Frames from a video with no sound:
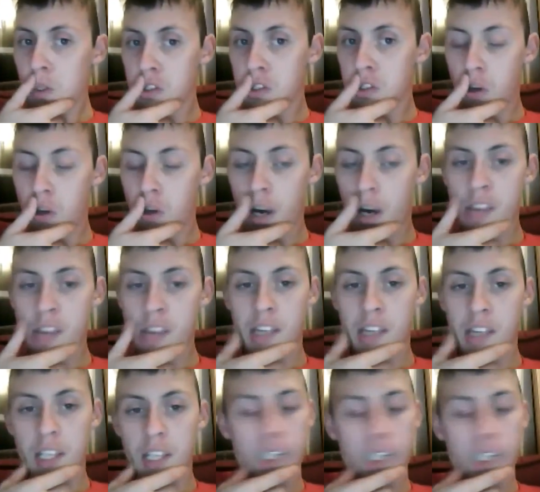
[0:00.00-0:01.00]
So I
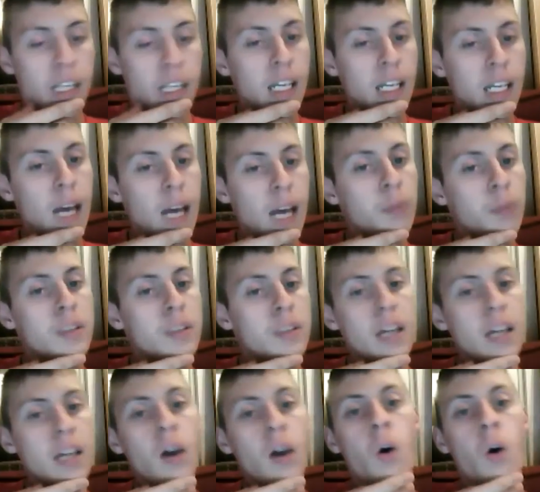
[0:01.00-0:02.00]
think
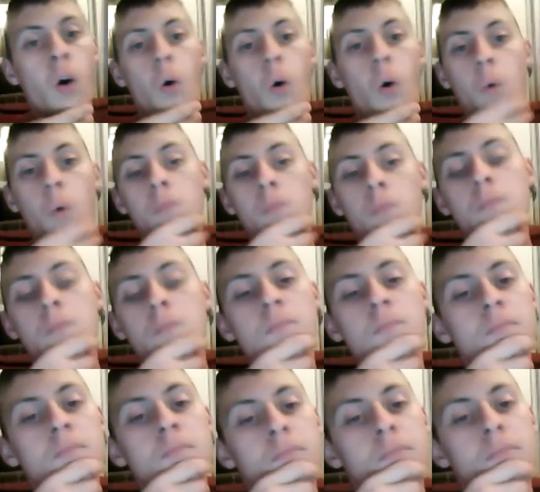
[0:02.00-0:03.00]
Indianapolis at home
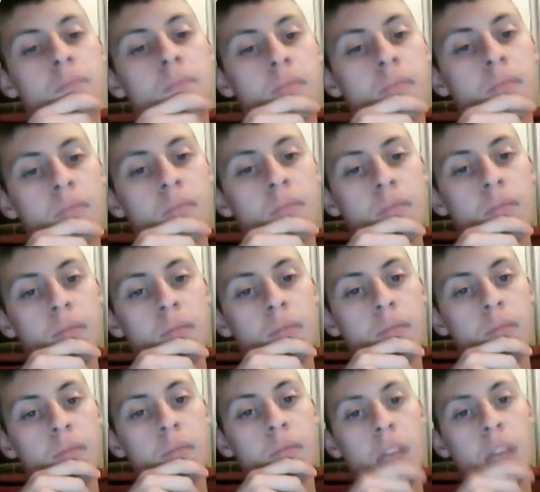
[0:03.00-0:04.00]

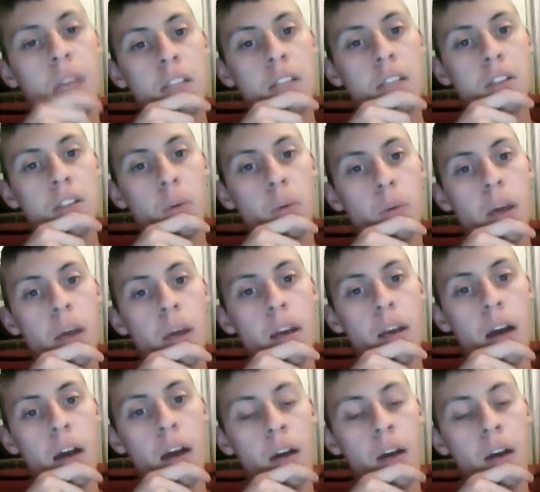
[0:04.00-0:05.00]
gets the
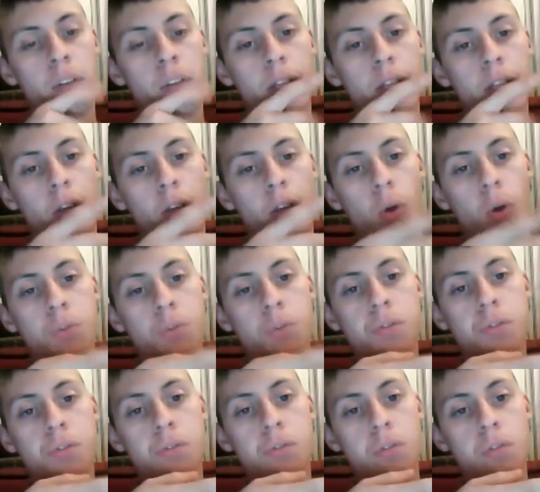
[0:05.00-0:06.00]
win. I don't think the
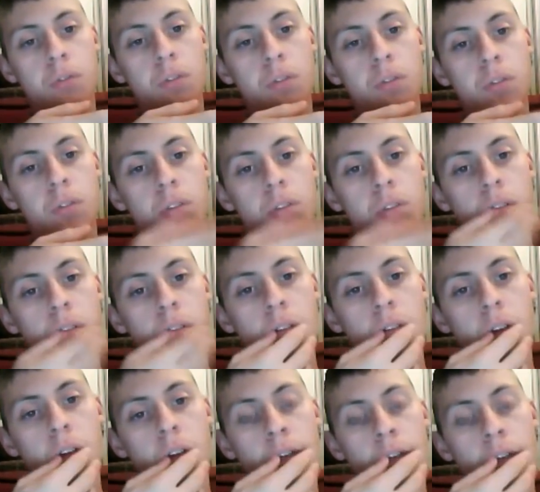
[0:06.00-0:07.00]
Colts...
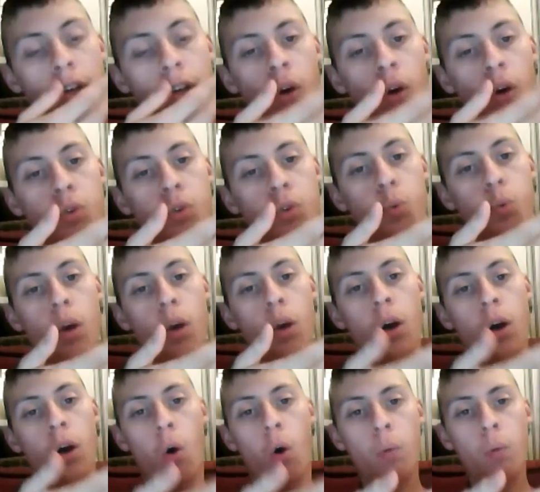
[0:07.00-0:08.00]
Have the Colts won
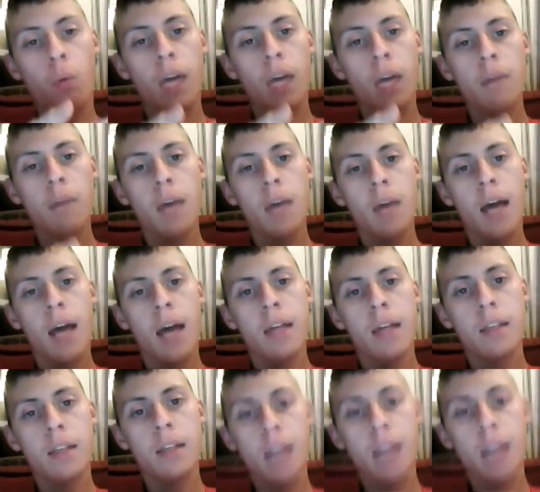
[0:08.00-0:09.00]
a home game
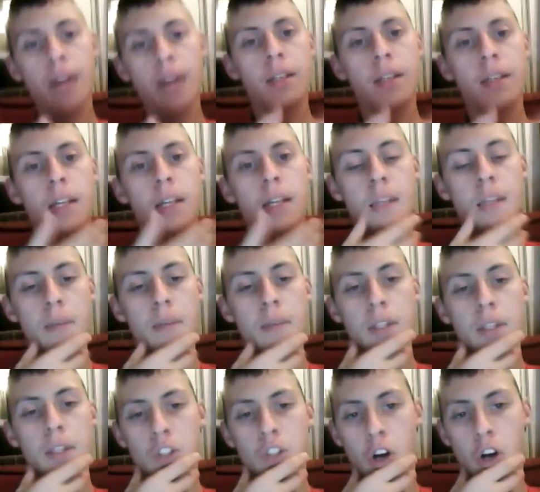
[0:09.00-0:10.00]
yet? Yeah, they did. They
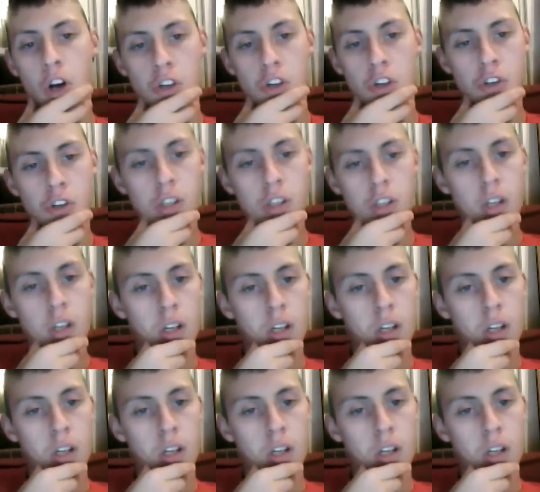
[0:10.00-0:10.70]
beat the Chargers.